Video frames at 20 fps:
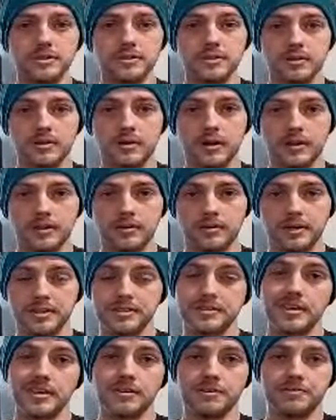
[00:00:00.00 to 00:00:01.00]
once
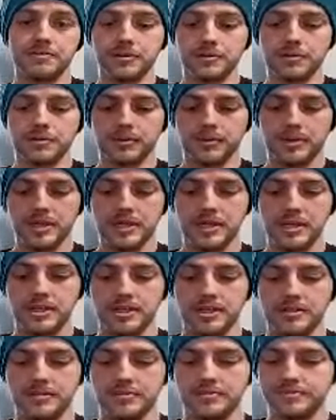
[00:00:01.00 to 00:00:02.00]
around the wrist, not a full
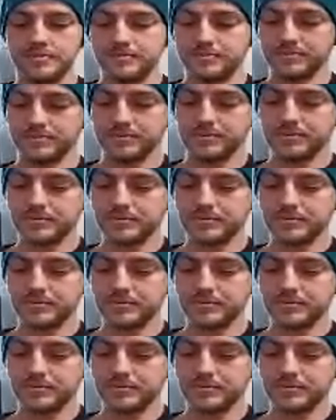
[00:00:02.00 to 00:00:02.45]
rotation,